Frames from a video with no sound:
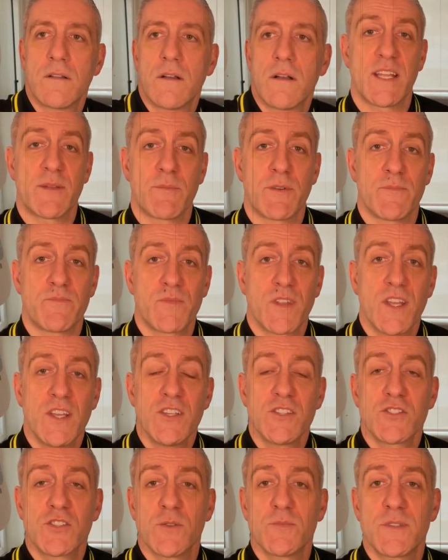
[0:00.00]
statement.
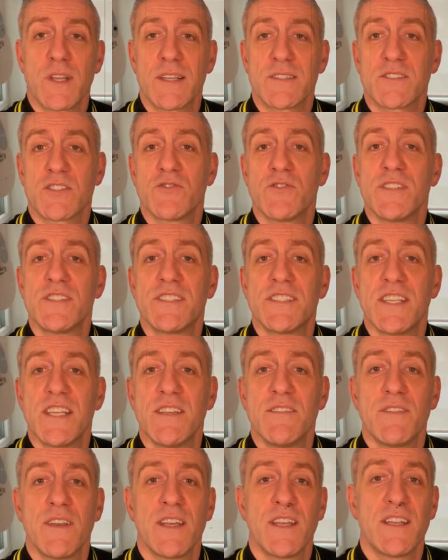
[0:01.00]
Subject to
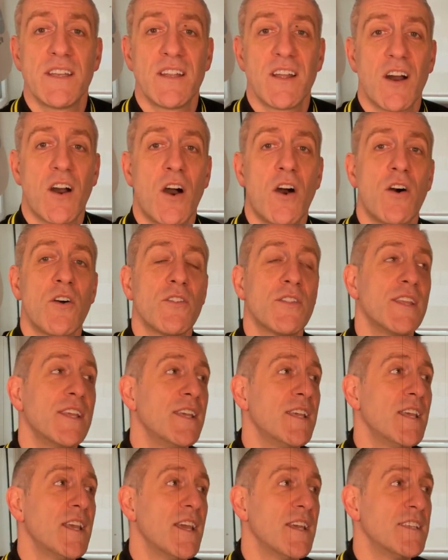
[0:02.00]
receiving all
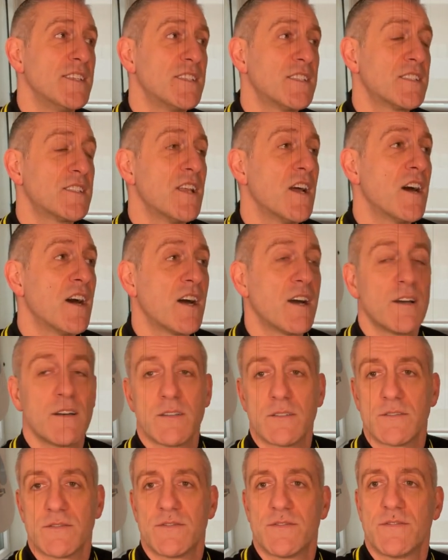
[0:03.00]
the ins, uh,
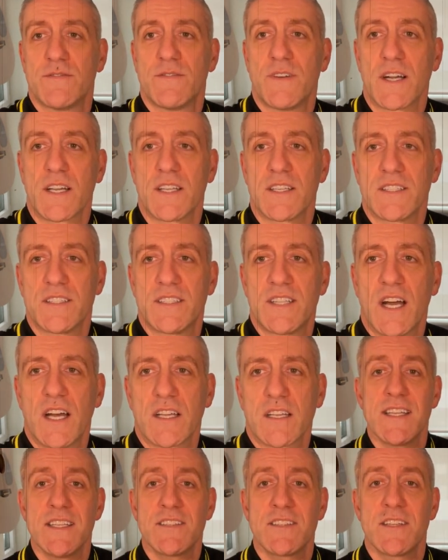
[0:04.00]

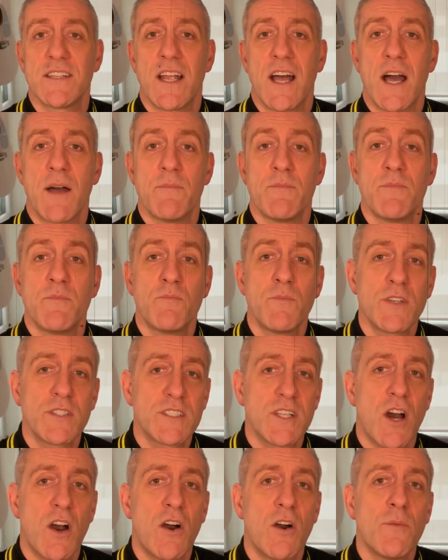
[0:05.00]
and
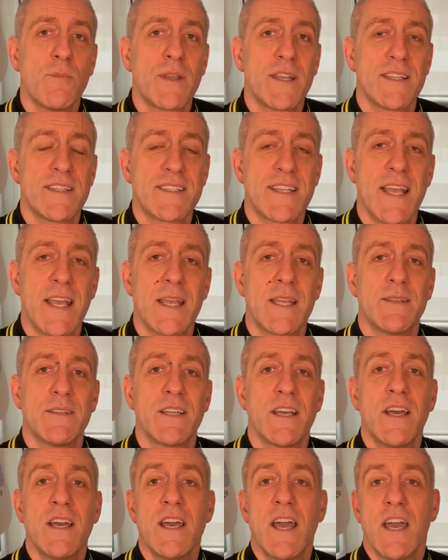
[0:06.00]
must all be attained
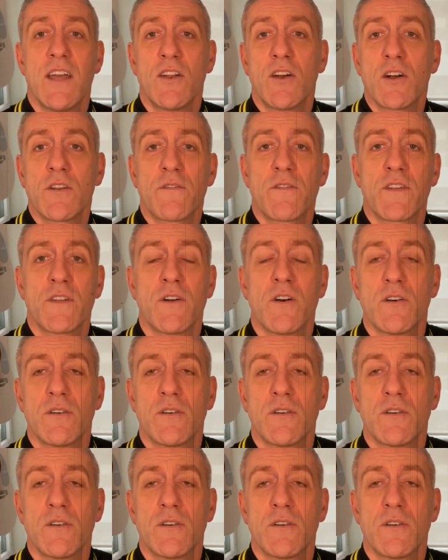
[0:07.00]
in order